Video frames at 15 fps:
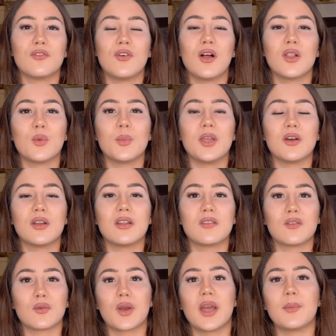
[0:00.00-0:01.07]
Follow me on
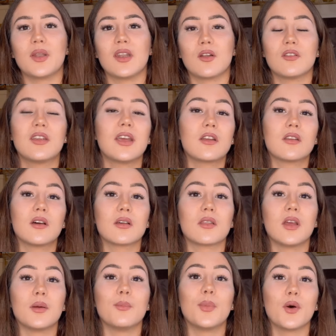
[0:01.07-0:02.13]
Instagram and on TikTok.
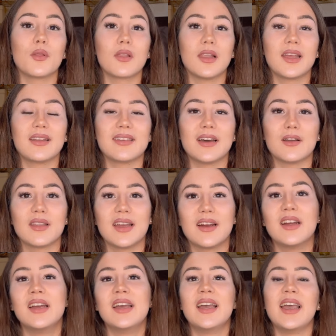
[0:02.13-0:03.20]
They're both linked down
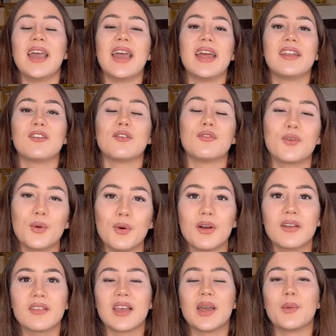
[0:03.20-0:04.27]
there. And of
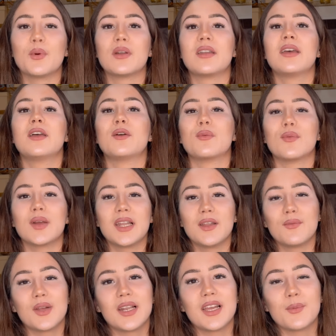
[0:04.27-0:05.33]
course, I would
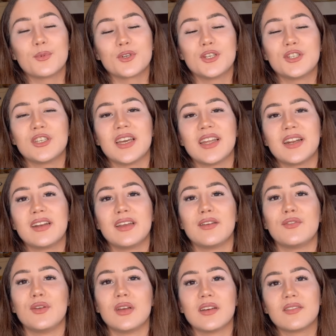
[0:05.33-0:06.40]
really appreciate it
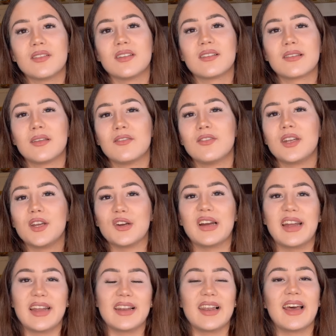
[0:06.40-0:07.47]
if you give this video
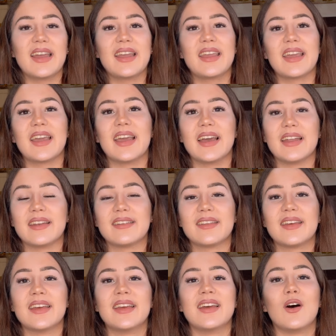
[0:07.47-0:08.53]
a like and
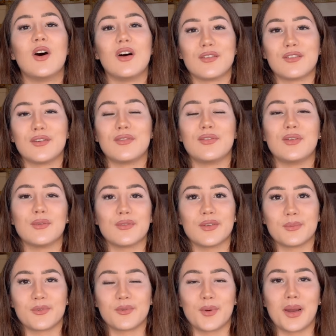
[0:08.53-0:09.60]
also if you
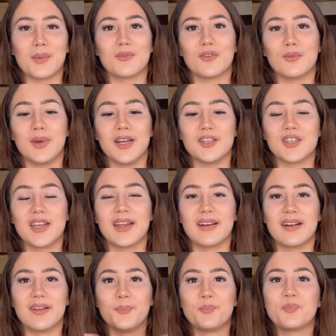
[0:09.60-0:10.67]
subscribe to my
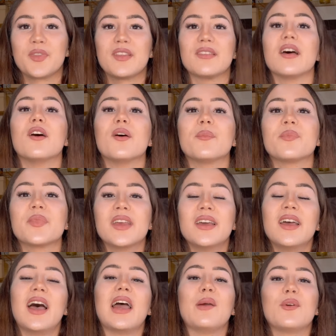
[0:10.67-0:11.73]
channel. So
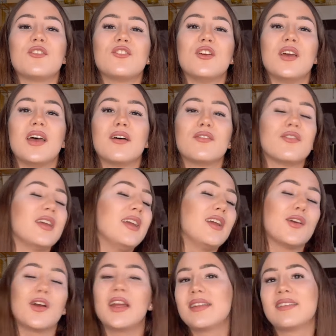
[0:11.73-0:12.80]
I wish you have a
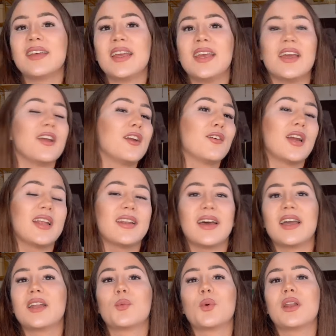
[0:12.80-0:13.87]
great day, a great
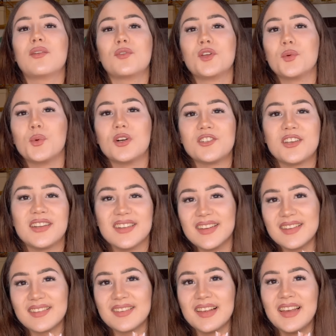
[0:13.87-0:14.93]
night, whenever you're watching
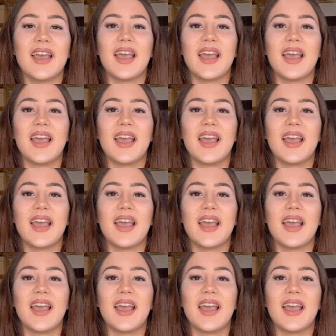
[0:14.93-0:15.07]
this.